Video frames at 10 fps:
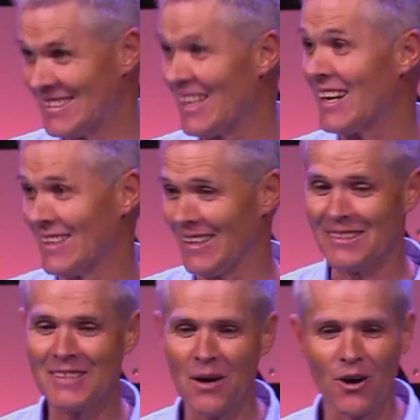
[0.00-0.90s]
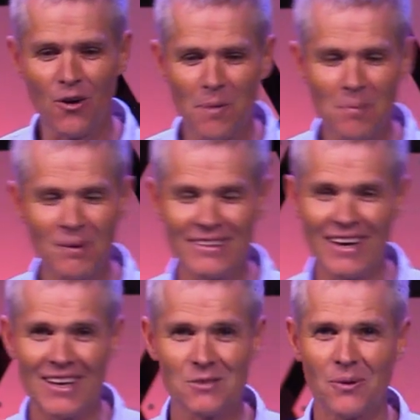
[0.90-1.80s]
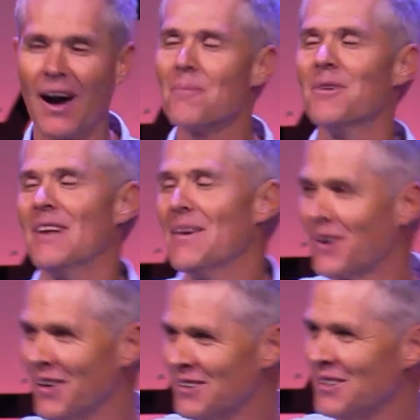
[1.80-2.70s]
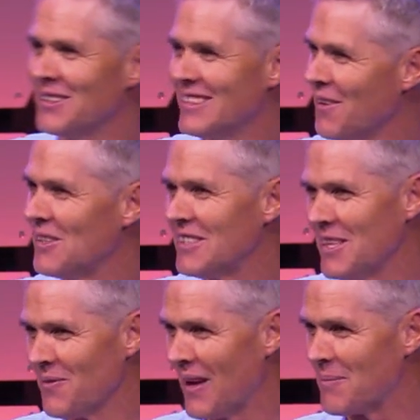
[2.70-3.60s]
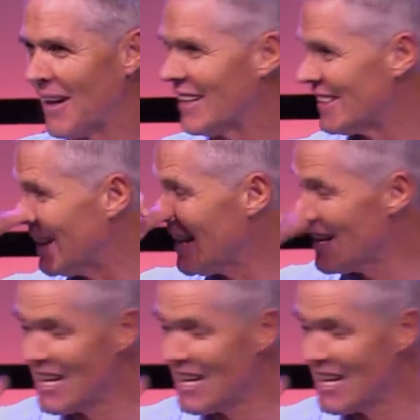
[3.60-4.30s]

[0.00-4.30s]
Exactly. So a lot of people tell us, I'm never going to receive that magazine.